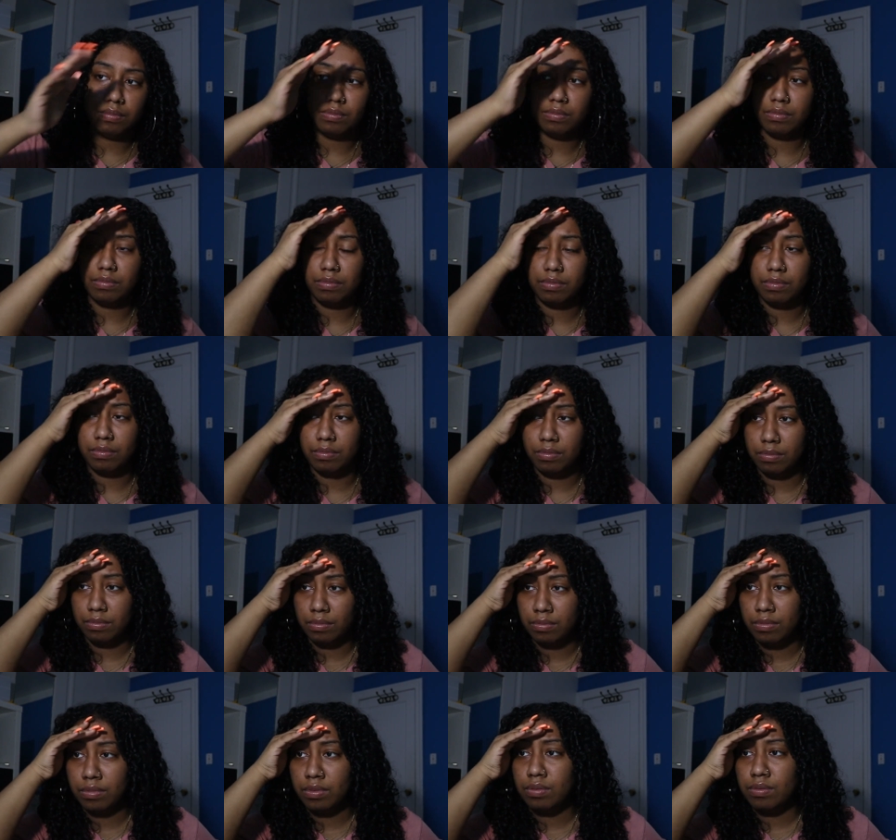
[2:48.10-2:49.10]
Jordan
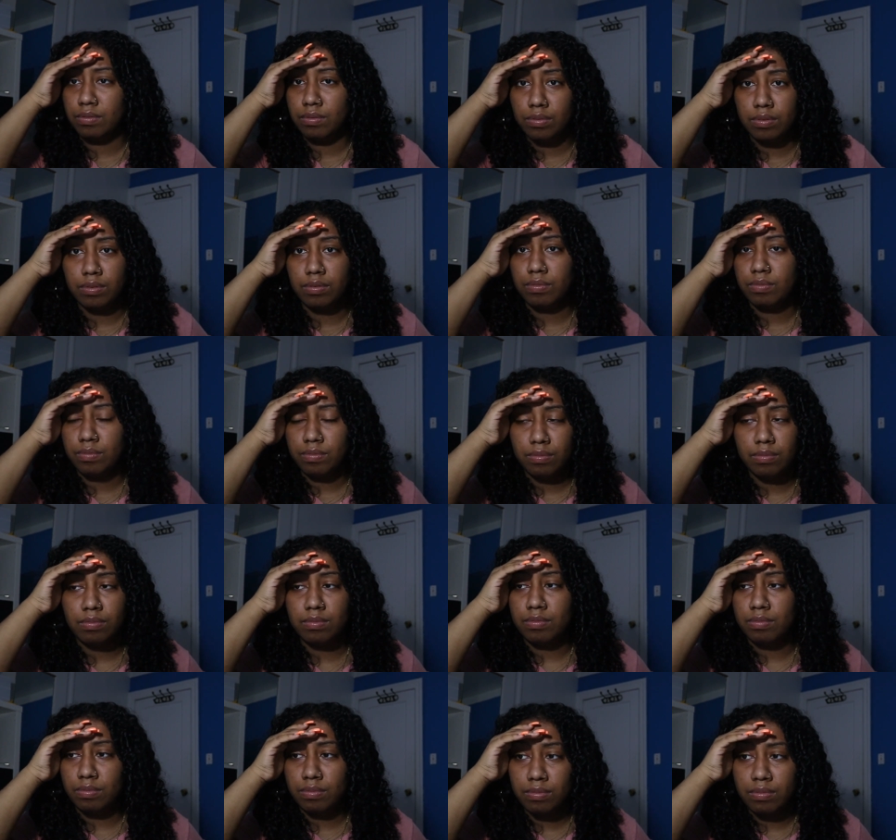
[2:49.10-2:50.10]
4s or Jordan
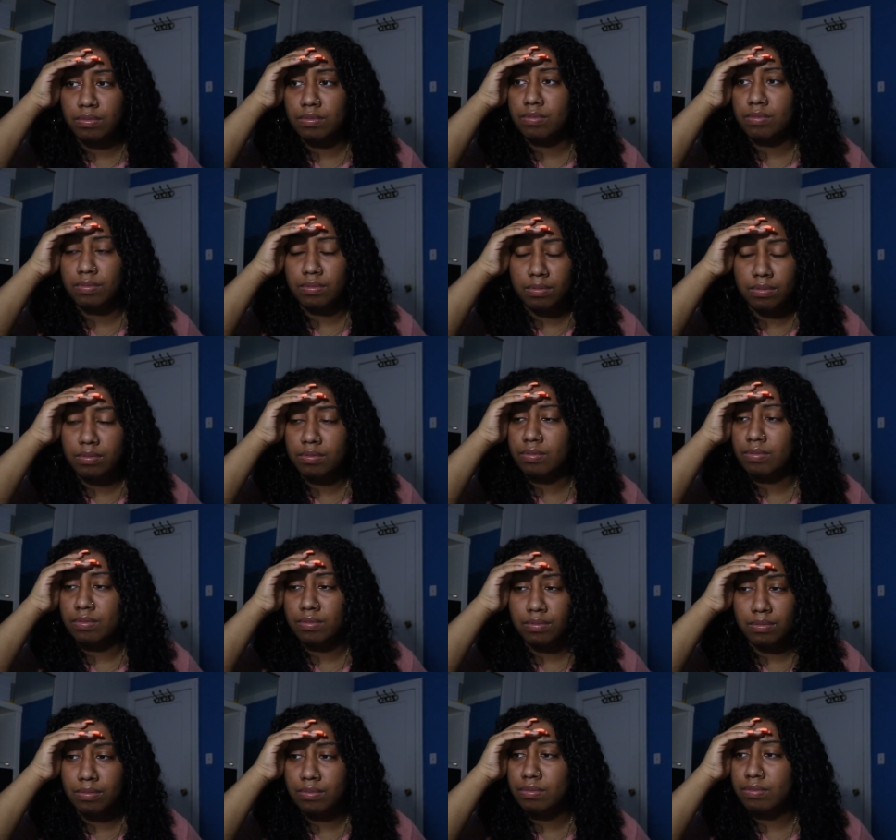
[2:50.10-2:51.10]
1s. Rolexes
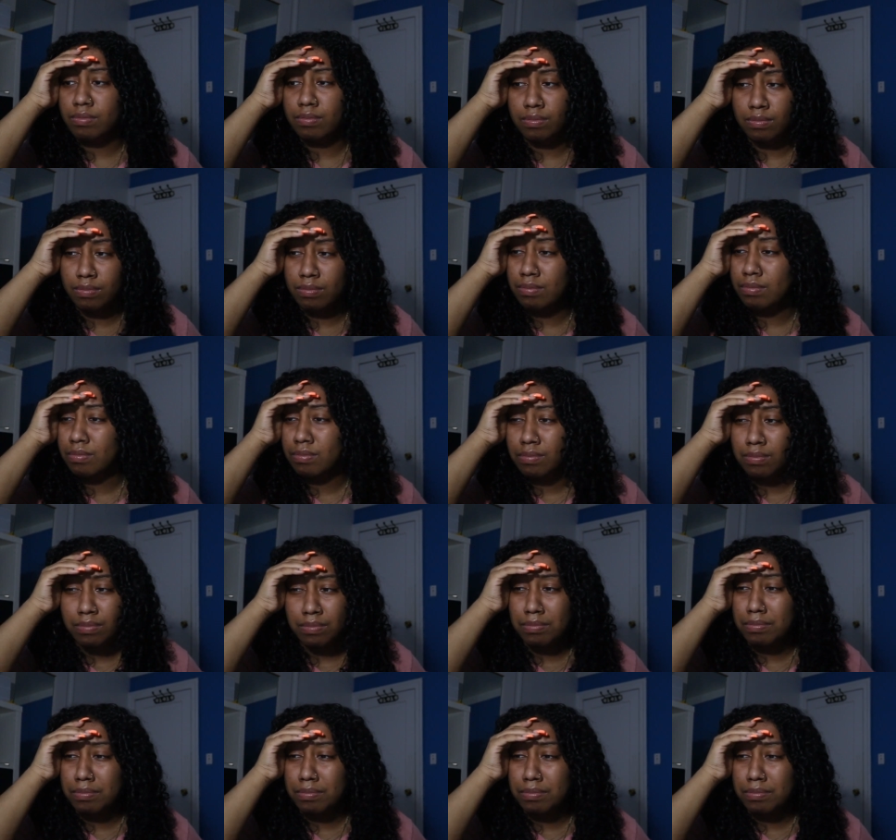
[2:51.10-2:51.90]
got more than one.